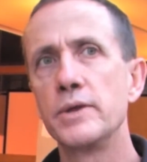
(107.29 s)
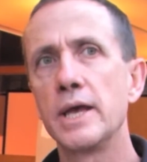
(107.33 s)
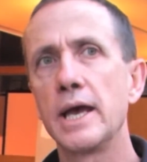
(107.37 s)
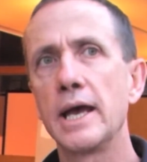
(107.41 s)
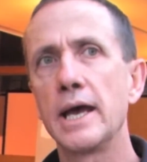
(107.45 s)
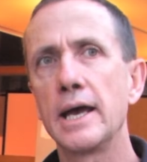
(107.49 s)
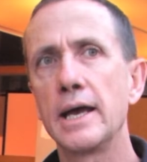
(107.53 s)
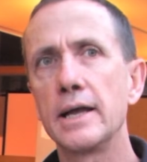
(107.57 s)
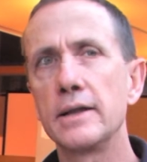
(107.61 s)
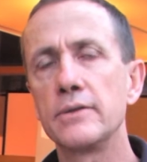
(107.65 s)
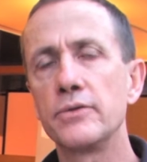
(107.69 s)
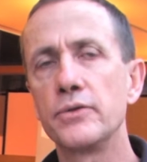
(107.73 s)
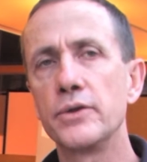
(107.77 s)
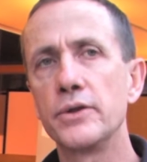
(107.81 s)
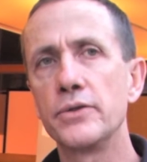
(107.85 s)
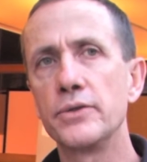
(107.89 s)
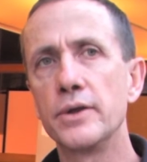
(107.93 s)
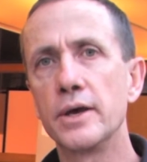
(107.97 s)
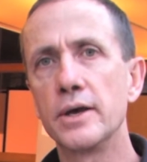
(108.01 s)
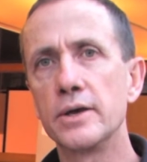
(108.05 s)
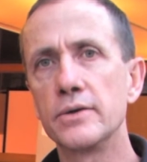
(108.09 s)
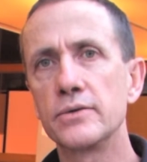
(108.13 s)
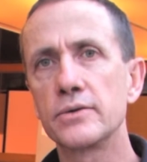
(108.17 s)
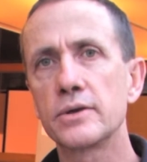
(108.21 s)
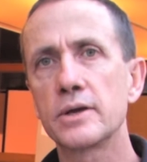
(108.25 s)
and that
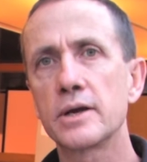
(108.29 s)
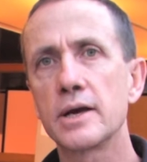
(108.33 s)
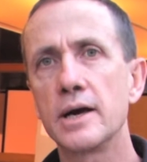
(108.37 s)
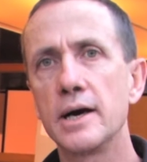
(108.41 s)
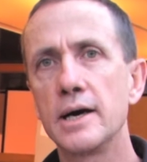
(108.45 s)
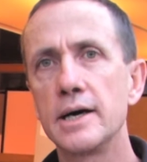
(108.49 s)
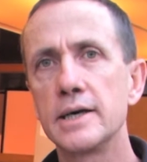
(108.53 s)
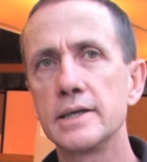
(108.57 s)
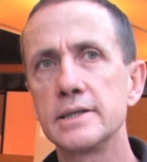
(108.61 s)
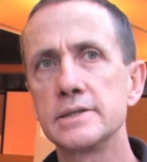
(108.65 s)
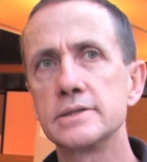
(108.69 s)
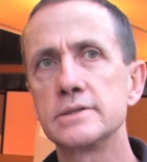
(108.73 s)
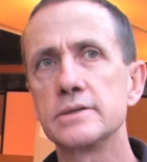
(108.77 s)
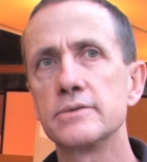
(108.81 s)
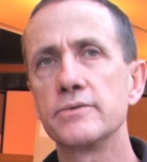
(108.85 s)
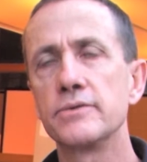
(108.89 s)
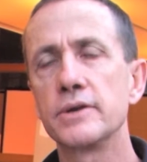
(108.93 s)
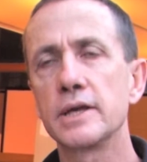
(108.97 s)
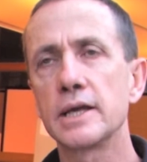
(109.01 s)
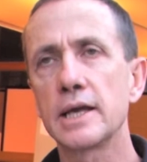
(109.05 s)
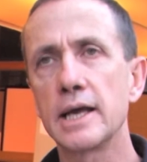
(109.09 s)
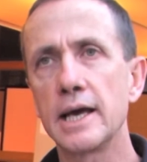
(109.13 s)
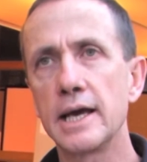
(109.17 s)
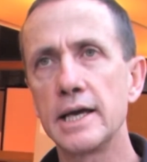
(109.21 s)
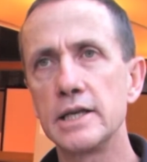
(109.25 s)
those kinds of
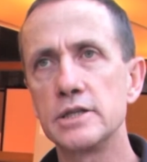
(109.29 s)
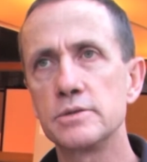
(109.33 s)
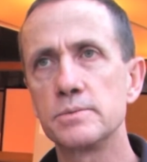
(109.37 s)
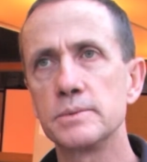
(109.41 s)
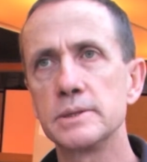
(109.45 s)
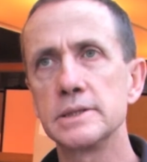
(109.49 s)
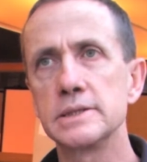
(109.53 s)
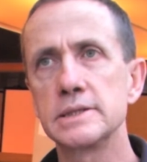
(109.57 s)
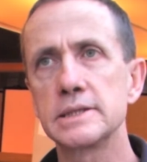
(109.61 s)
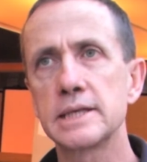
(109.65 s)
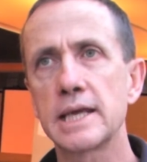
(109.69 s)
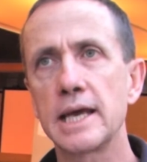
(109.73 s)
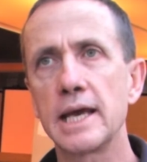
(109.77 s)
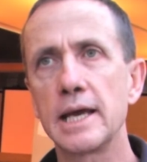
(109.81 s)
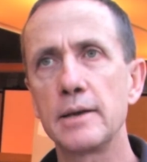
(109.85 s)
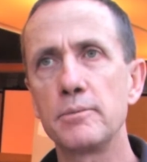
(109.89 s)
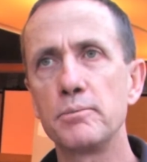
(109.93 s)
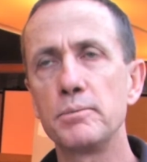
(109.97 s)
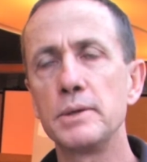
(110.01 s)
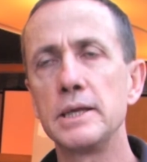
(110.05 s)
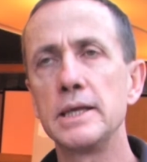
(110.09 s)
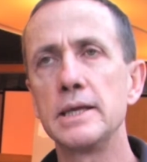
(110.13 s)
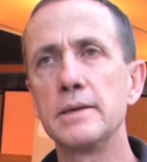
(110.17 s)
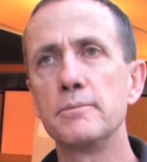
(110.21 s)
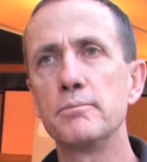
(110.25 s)
engagements
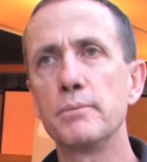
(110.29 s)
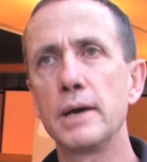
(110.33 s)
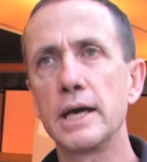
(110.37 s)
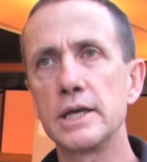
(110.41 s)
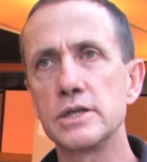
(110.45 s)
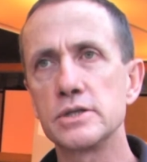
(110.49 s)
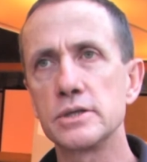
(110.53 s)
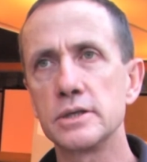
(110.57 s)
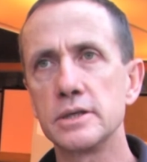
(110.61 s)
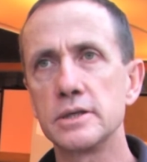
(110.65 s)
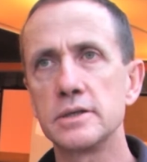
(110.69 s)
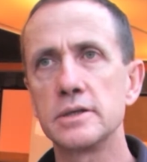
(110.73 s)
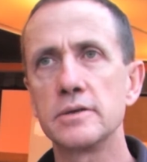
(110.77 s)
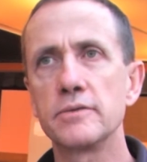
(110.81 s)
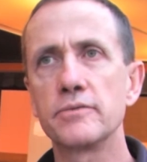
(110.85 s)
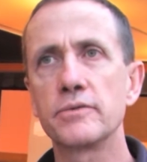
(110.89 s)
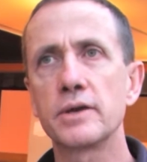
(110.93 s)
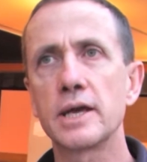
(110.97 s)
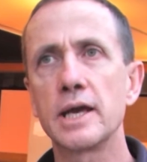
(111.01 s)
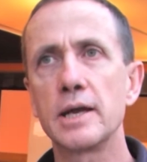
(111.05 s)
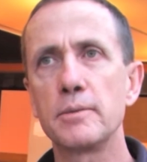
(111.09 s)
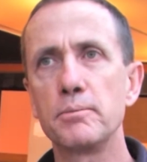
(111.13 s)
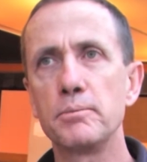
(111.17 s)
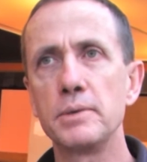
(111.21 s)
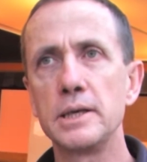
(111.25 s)
can be
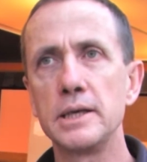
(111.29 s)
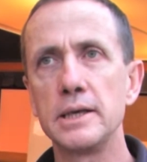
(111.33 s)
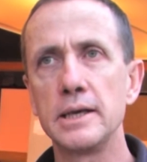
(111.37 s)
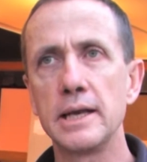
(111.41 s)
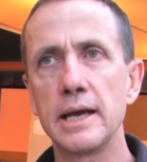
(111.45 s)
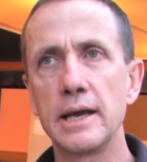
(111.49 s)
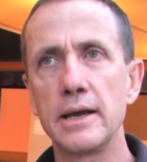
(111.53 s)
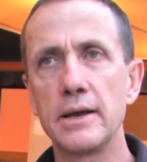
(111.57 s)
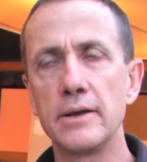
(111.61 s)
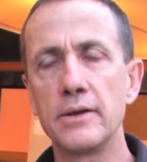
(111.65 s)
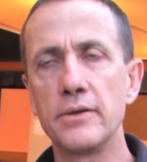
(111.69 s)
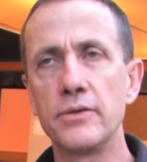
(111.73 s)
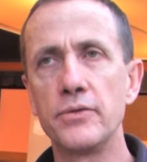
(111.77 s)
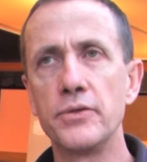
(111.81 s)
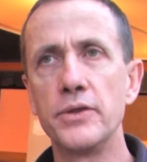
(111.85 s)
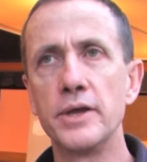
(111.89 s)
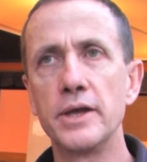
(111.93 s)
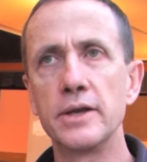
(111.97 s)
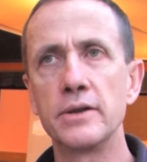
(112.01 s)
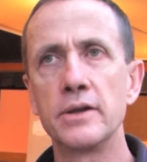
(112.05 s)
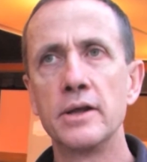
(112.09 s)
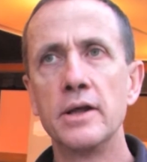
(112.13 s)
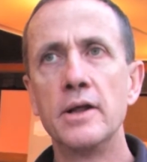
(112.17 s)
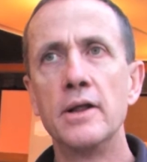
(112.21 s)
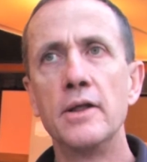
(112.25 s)
imaginative, can be
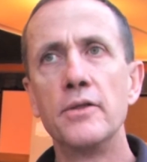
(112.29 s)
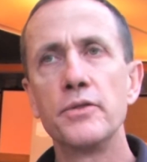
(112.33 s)
that